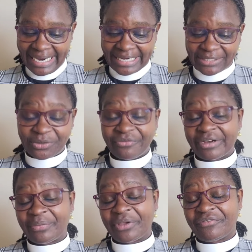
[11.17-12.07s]
and so
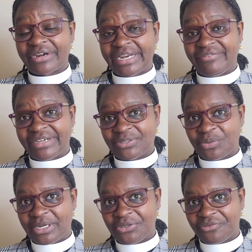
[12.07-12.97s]
far we've read verse
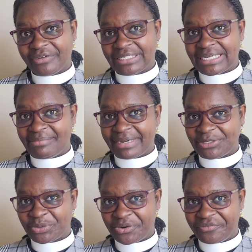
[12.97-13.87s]
1 to verse number
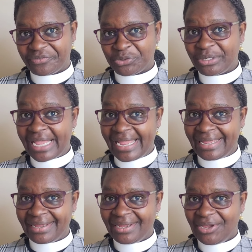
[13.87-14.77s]
12.
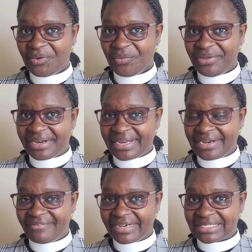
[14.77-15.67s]
Today we
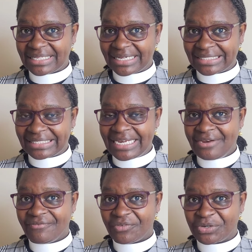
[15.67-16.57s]
read verse
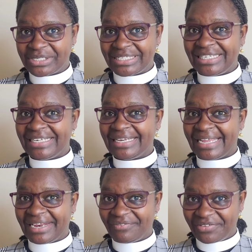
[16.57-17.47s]
13, 14,
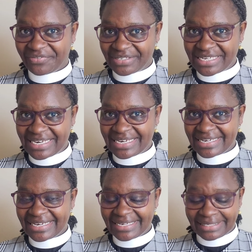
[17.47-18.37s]
and
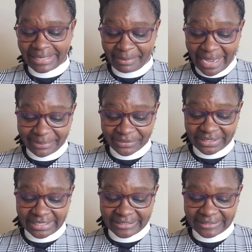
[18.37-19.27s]
15. The Bible
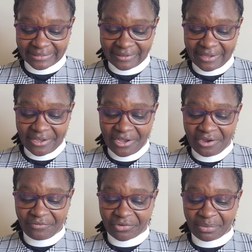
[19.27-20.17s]
says,
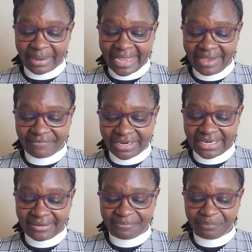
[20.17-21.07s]
From
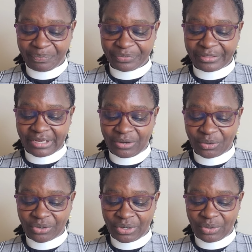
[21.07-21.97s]
heaven the
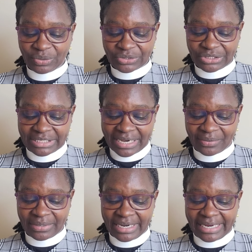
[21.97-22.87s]
Lord looks
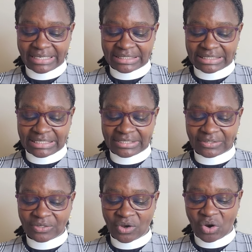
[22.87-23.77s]
down and
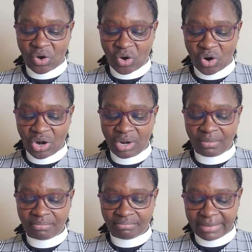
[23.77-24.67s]
sees all
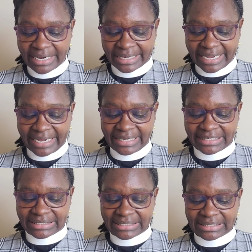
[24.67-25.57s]

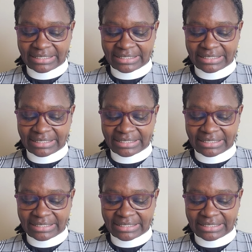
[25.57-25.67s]
mankind.